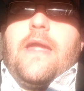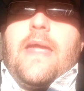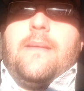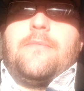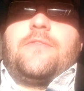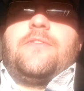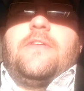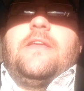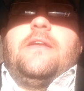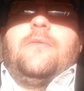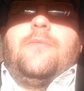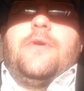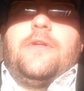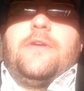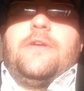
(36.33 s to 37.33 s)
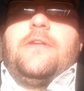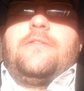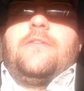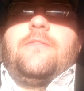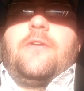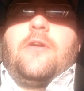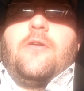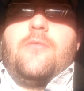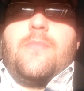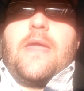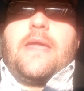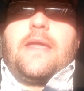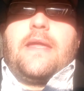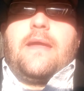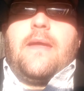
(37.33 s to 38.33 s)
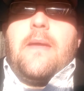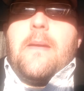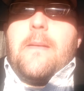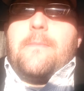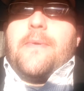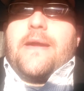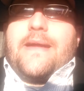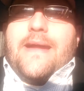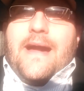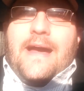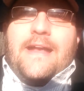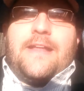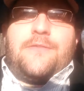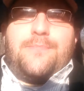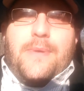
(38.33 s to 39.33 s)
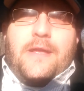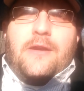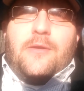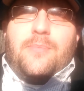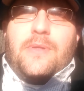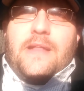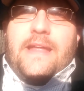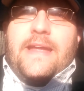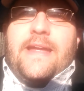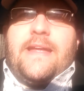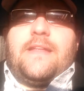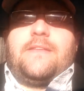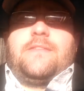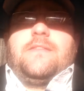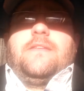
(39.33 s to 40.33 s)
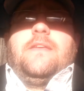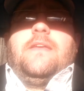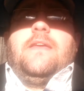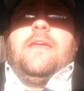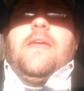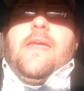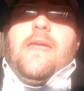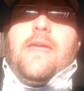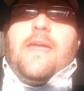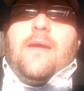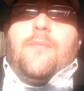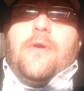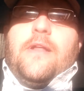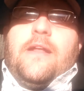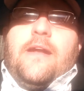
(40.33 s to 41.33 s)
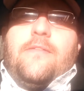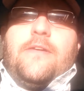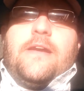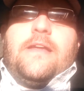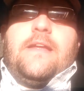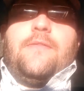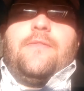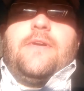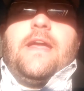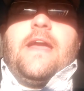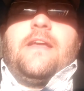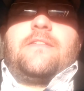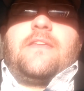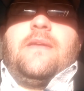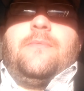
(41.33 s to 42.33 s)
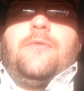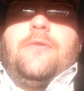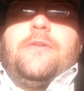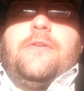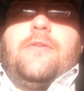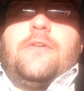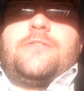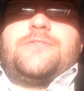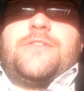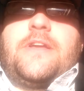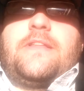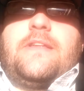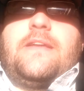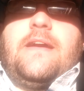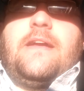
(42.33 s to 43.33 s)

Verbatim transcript: aimlessly in a wilderness of our own making, but God has better plans. And whenever we ask Him to renew our strength and